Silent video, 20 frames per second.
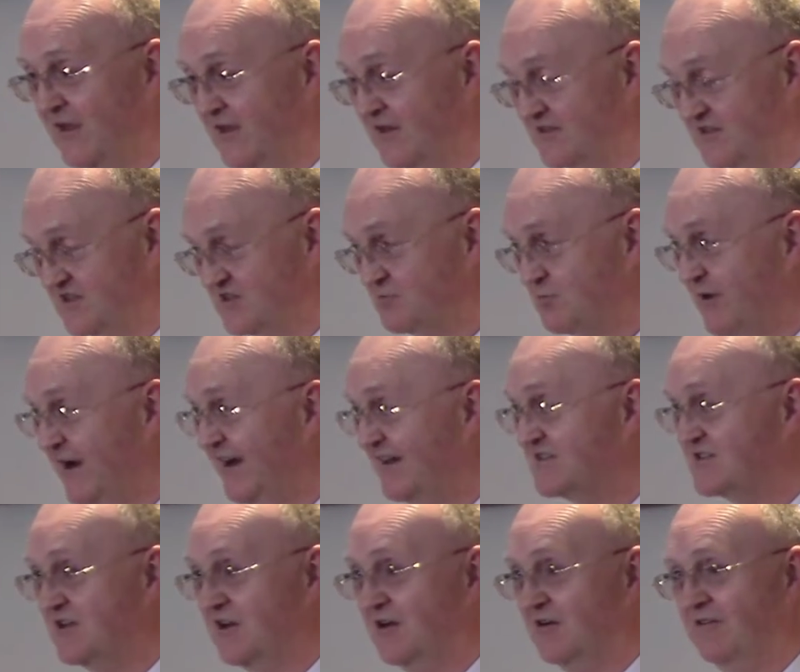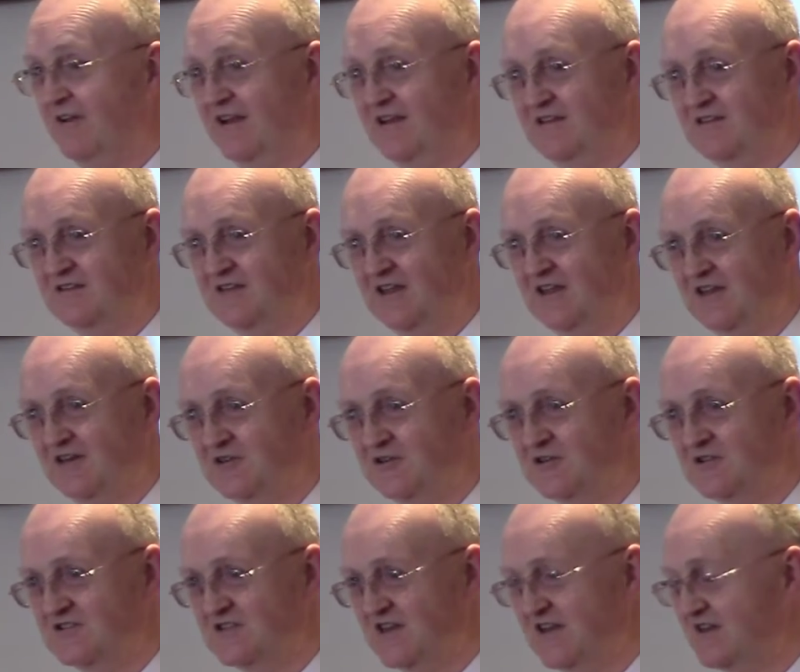dyspraxia or anything in
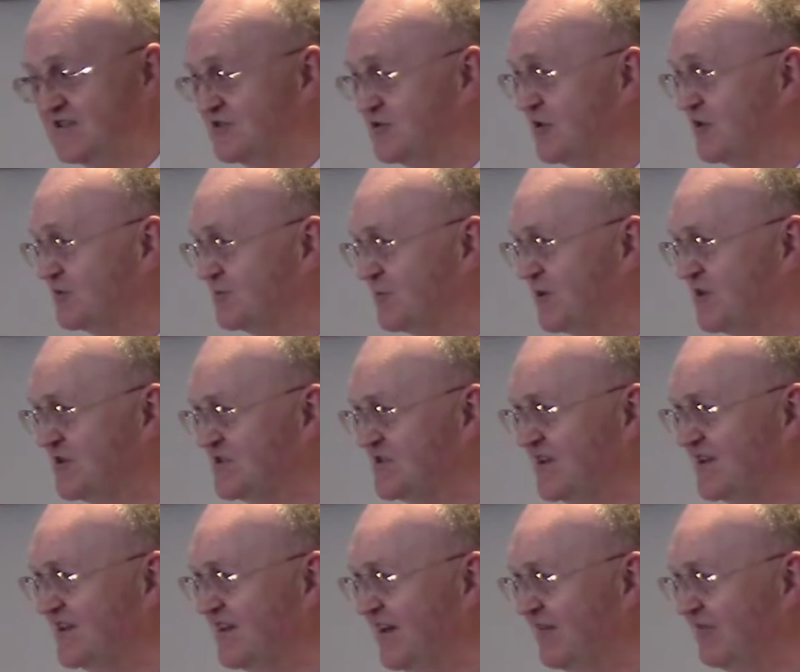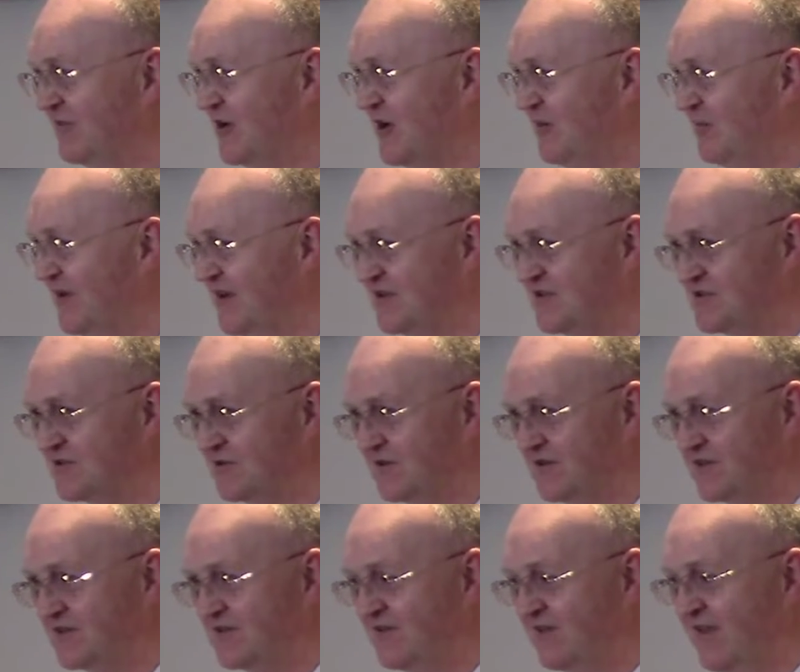those days. Those words didn't even come into it.